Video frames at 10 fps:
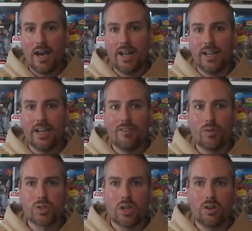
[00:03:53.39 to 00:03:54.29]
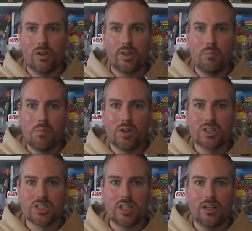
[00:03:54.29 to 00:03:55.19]
And then they've also got the
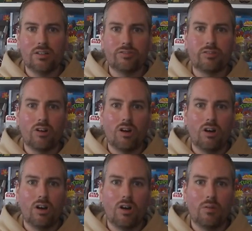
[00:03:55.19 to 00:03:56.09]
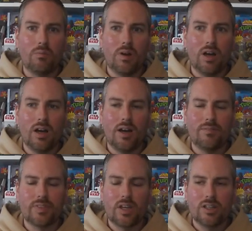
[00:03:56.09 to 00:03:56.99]
monster from
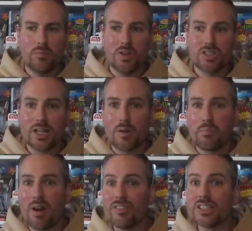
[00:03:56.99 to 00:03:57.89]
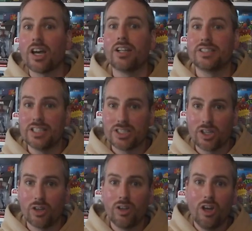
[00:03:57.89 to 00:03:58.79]
the monster that the brother turns
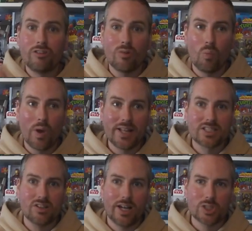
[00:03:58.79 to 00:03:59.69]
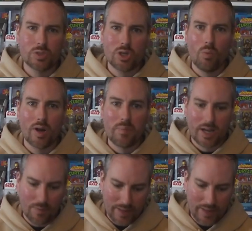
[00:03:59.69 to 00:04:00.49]
into from Weird Science, which I want to pick up